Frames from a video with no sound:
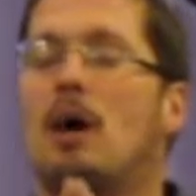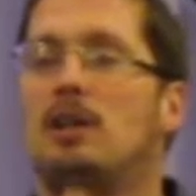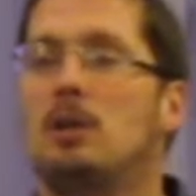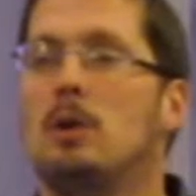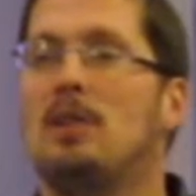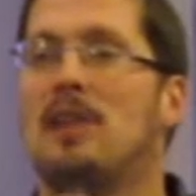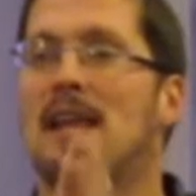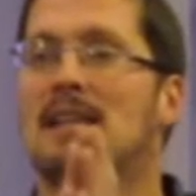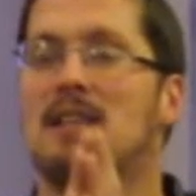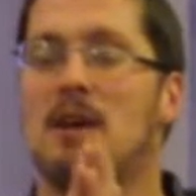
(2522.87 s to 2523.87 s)
you are doing
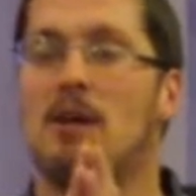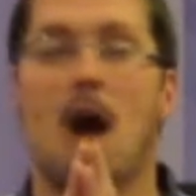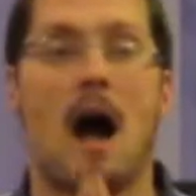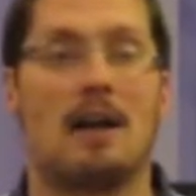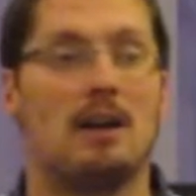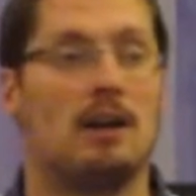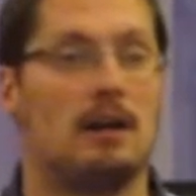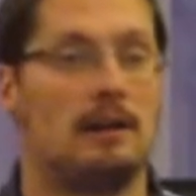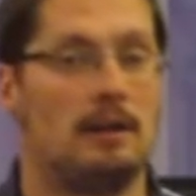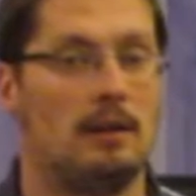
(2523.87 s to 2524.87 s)
things that are not
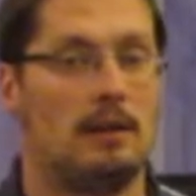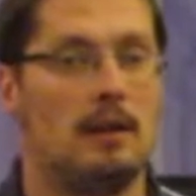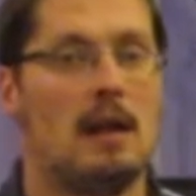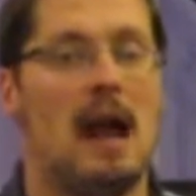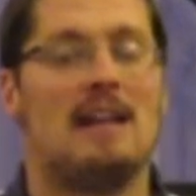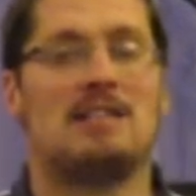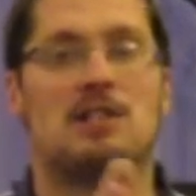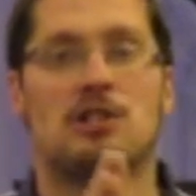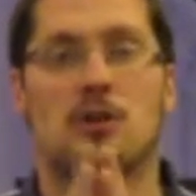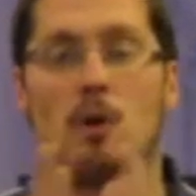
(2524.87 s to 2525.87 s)
good, and
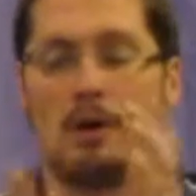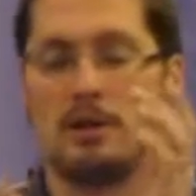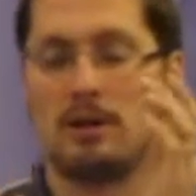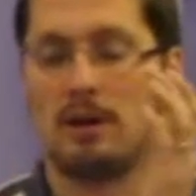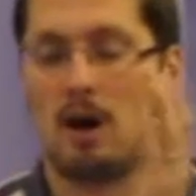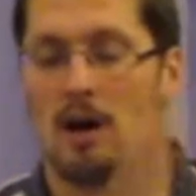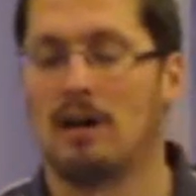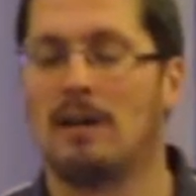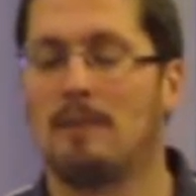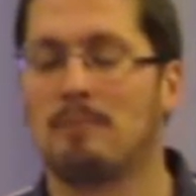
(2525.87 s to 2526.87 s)
it's destroying your
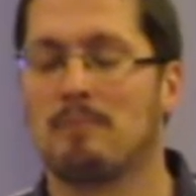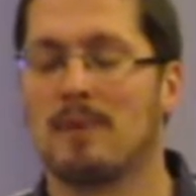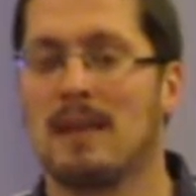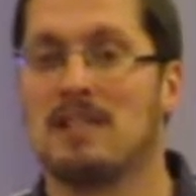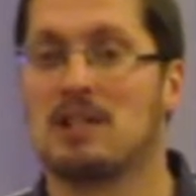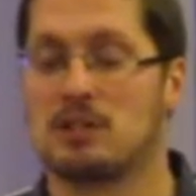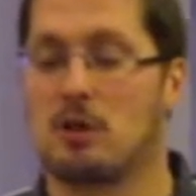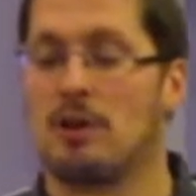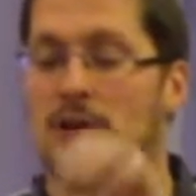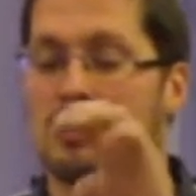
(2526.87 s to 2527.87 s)
heart. It's
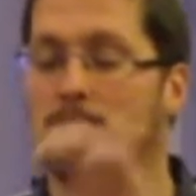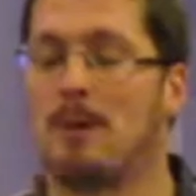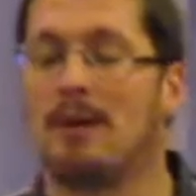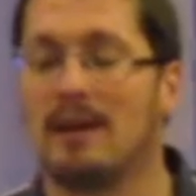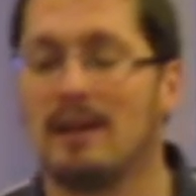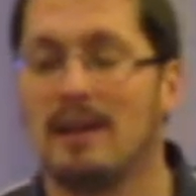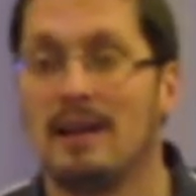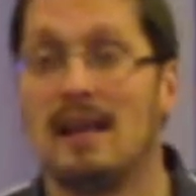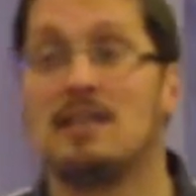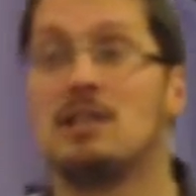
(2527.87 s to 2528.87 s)
destroying your spirit.
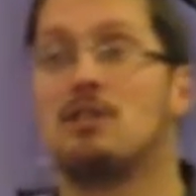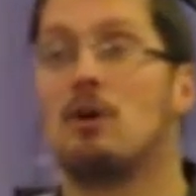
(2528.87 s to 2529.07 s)
It's